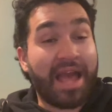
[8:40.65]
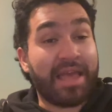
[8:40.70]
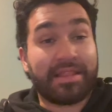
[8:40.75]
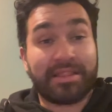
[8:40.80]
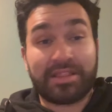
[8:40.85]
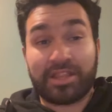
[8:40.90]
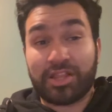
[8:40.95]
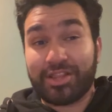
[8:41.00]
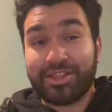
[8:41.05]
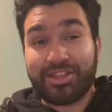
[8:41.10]

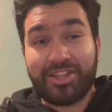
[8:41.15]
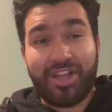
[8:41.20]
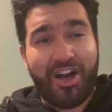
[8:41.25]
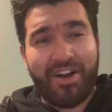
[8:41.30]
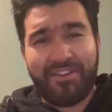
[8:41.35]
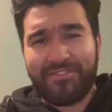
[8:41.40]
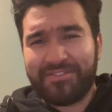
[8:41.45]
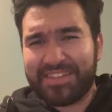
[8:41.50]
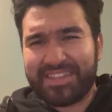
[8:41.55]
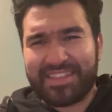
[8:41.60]

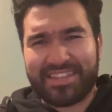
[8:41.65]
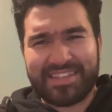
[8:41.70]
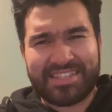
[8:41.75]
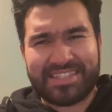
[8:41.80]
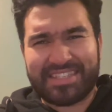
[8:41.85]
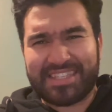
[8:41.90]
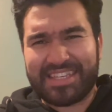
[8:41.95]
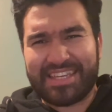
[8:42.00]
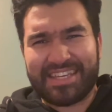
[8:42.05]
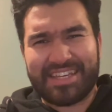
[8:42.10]
loved the
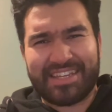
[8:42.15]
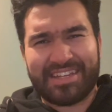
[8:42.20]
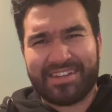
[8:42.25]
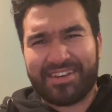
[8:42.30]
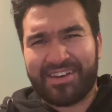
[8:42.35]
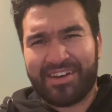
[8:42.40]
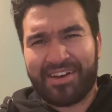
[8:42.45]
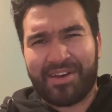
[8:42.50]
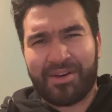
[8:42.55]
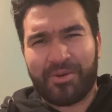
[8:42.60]
scene
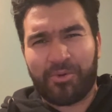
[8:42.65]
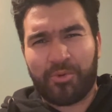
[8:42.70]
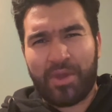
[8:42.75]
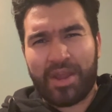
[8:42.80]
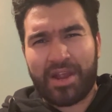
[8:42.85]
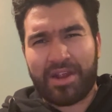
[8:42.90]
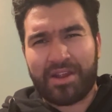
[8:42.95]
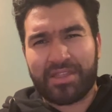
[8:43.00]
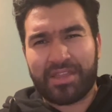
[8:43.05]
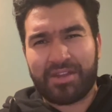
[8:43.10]

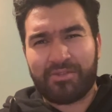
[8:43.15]
where